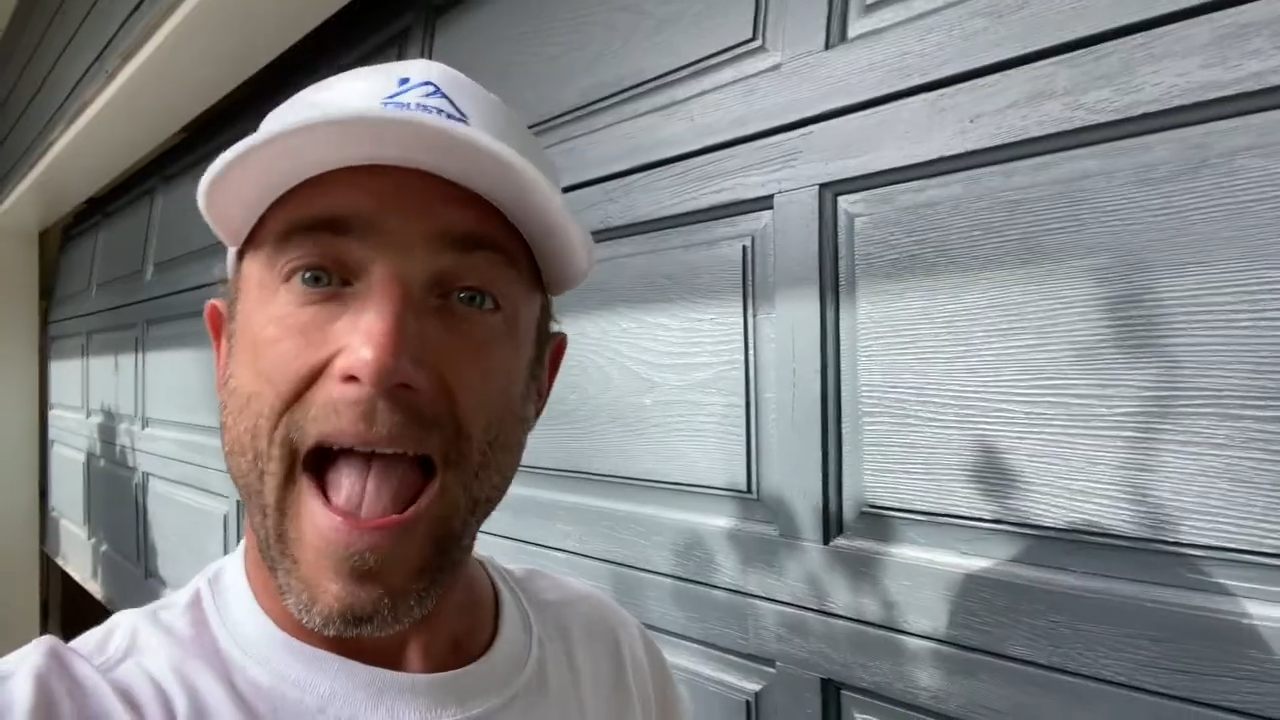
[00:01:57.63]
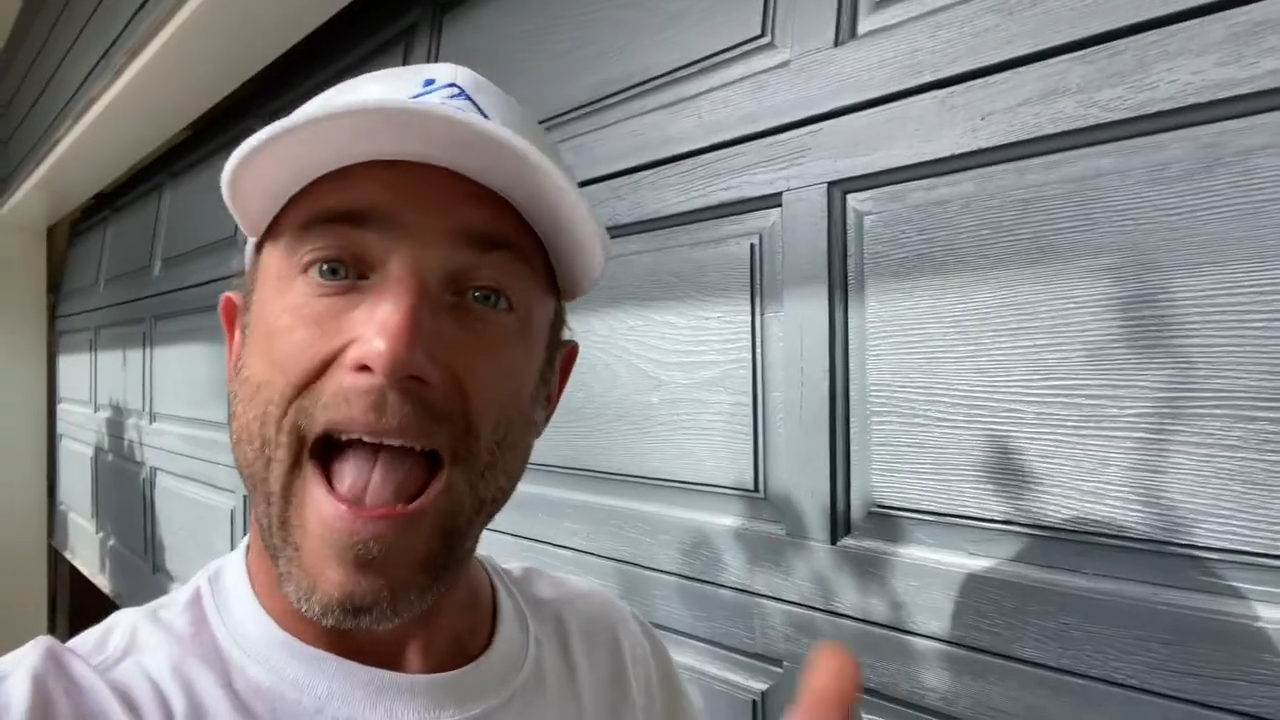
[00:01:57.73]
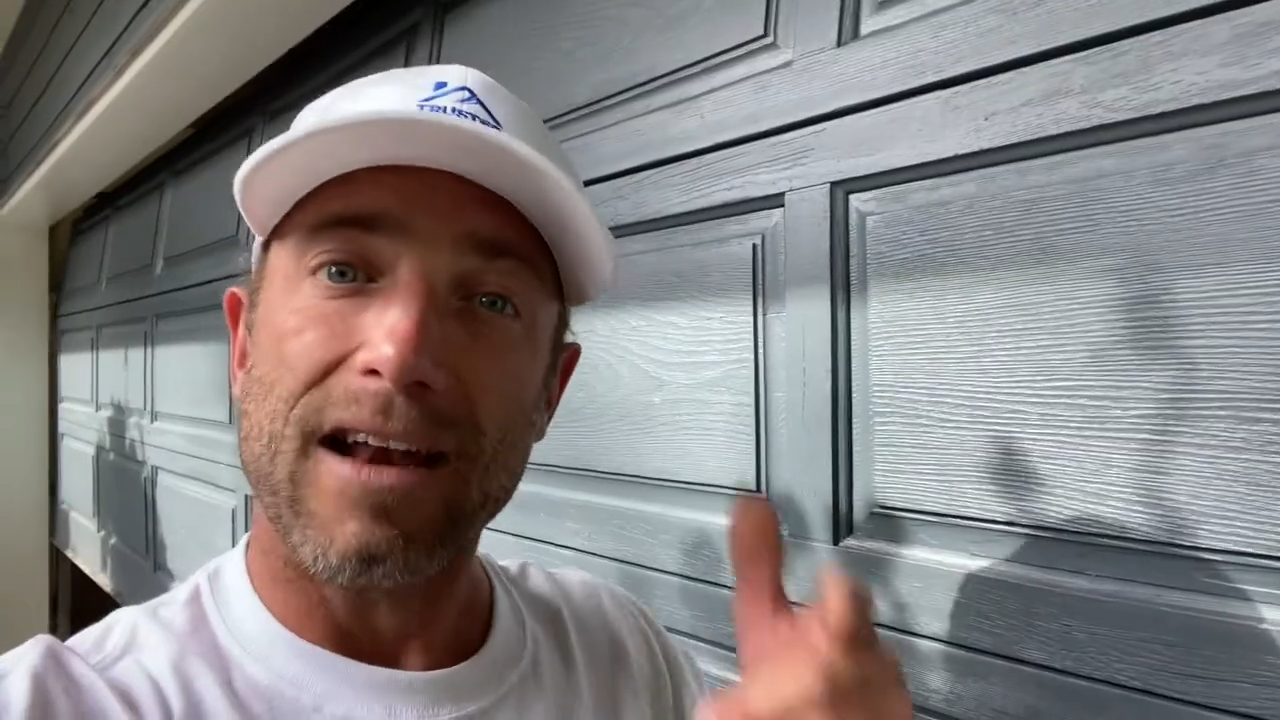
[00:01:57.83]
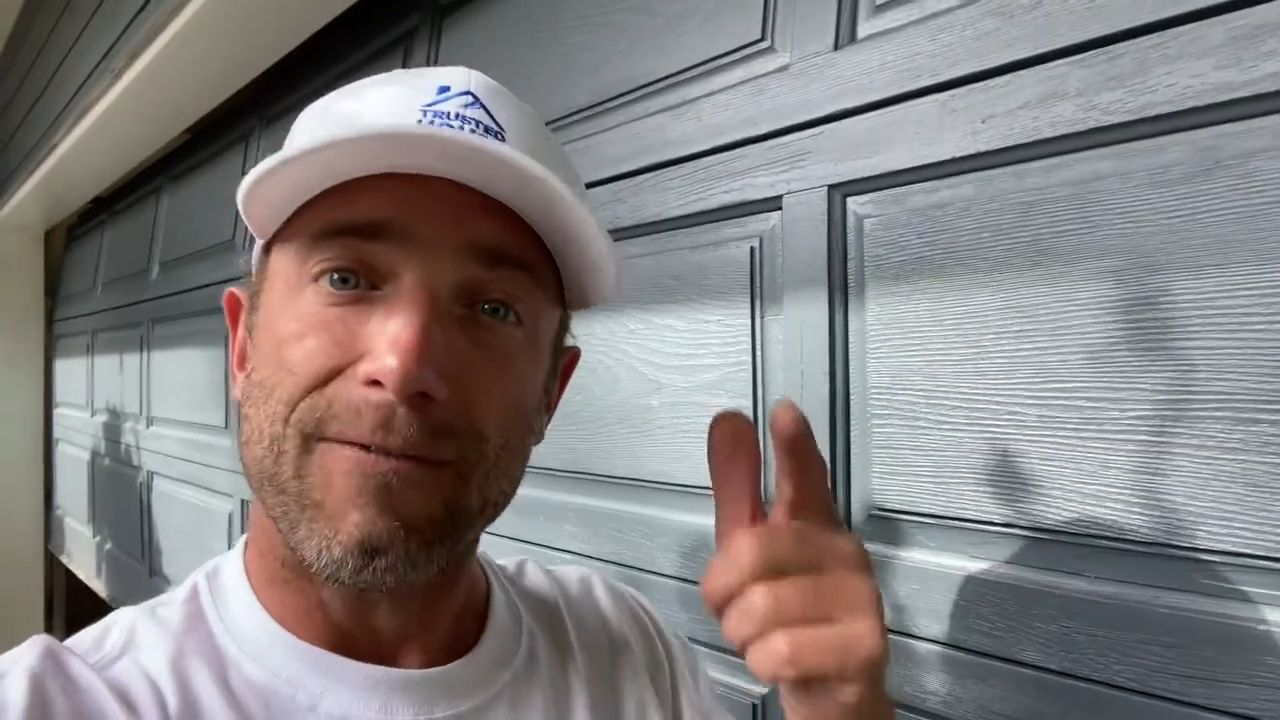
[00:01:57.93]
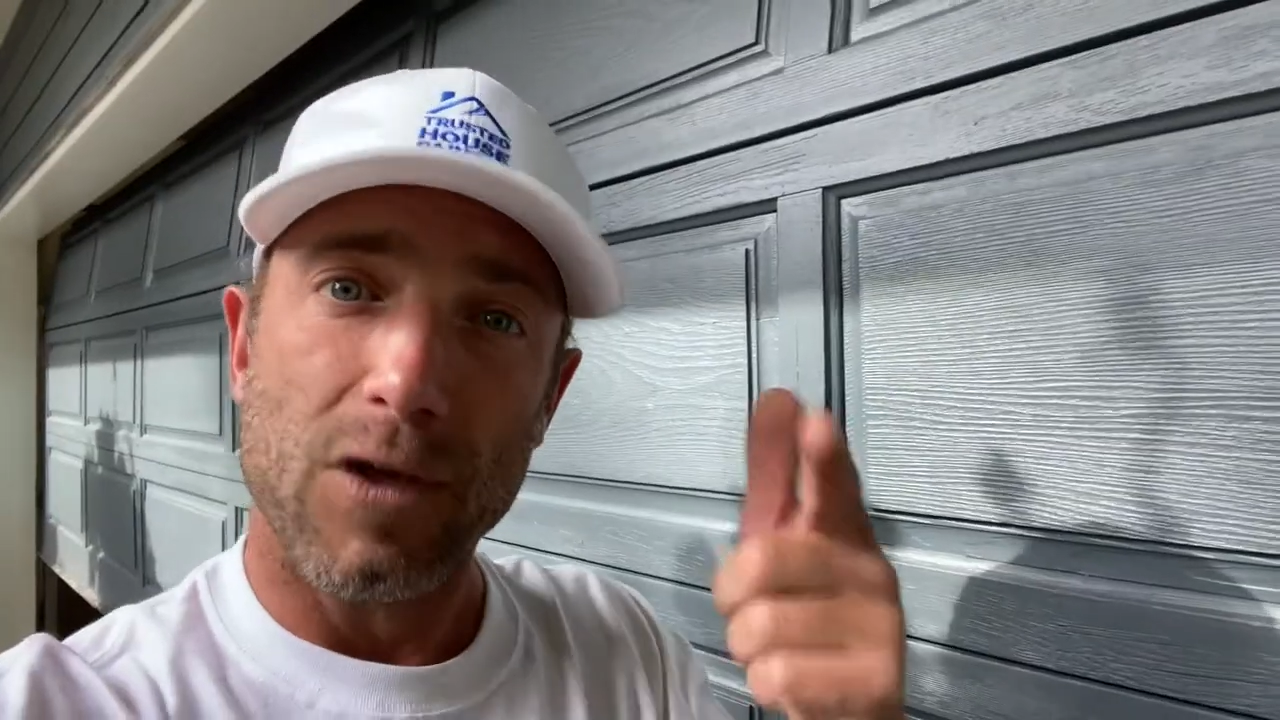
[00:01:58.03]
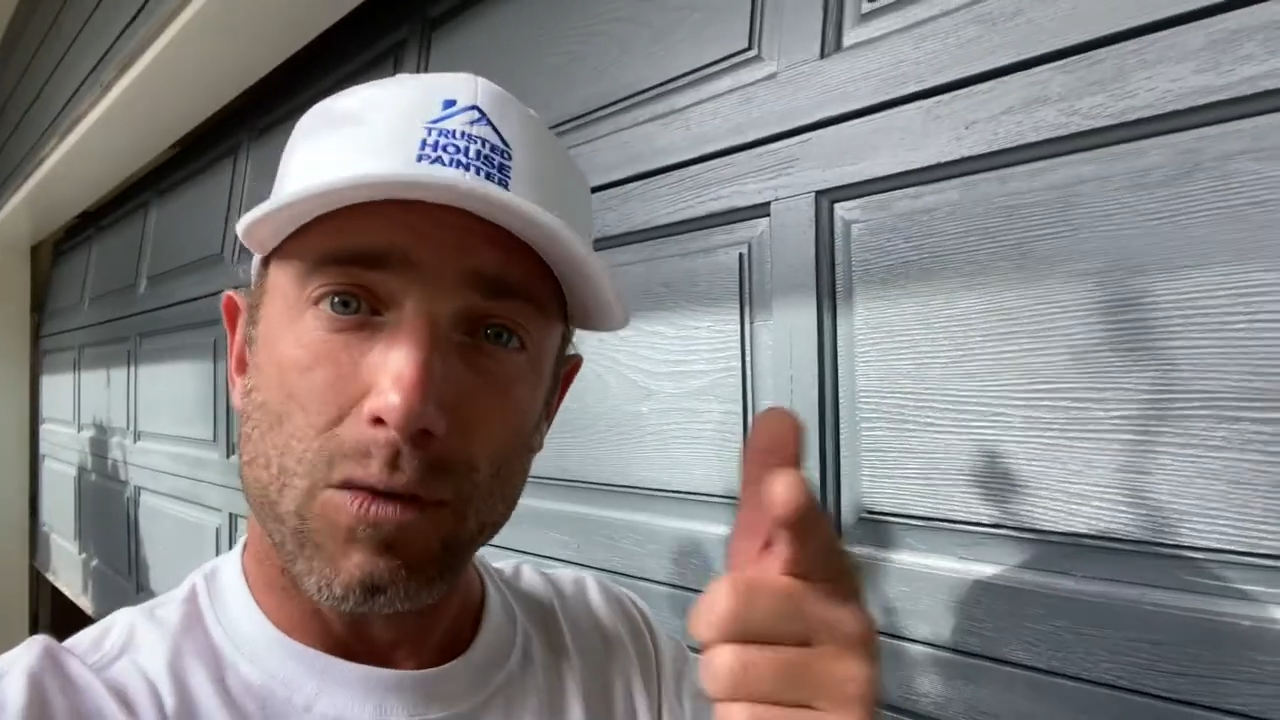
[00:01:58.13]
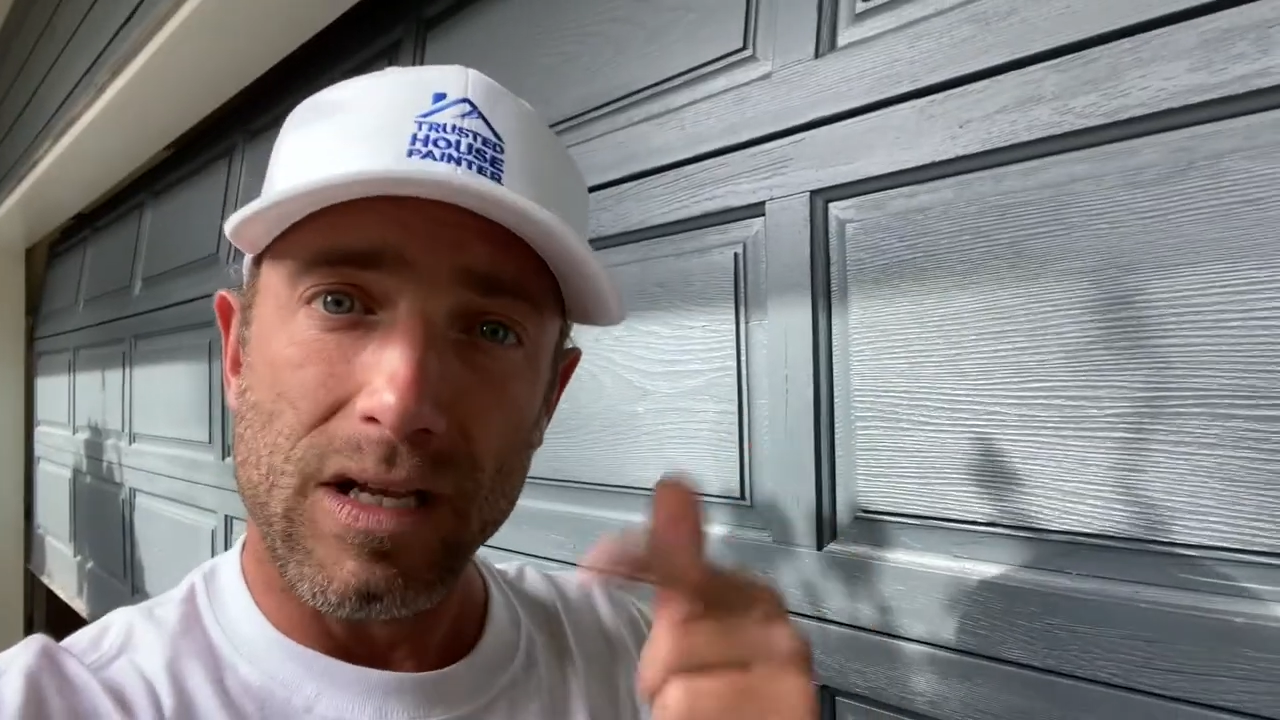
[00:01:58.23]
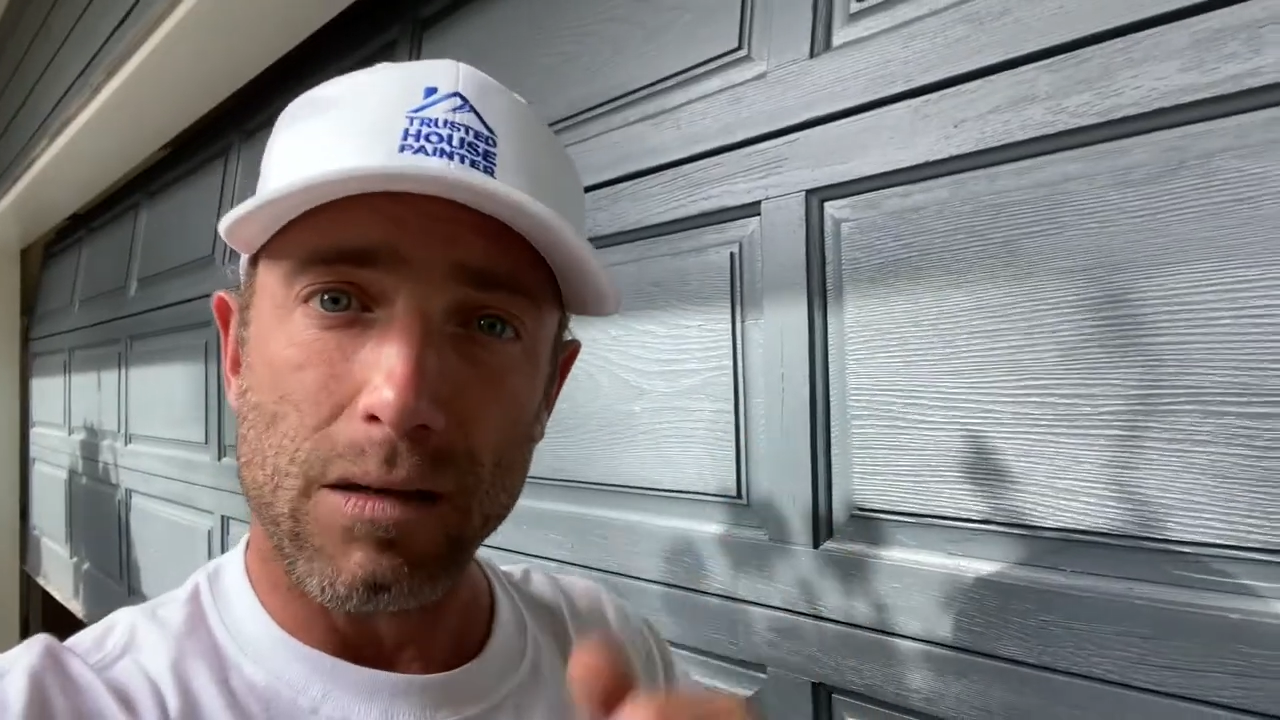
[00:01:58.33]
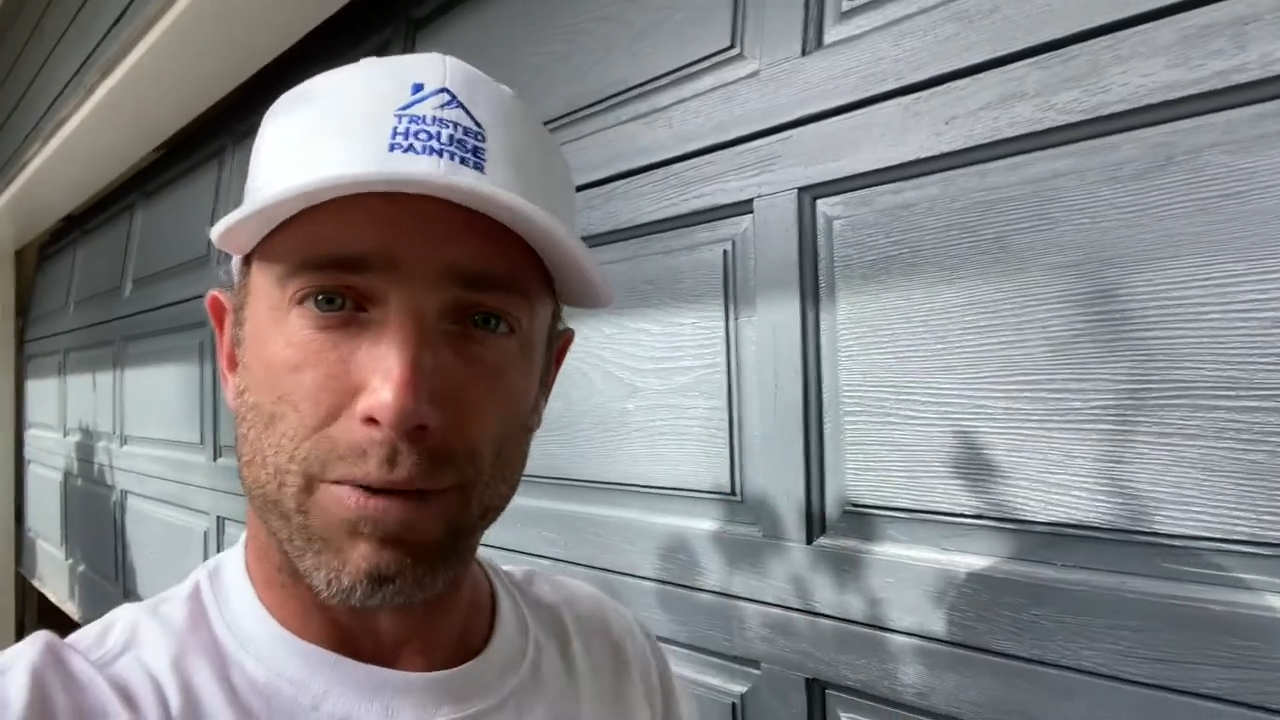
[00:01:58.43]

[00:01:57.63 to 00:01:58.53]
And if you need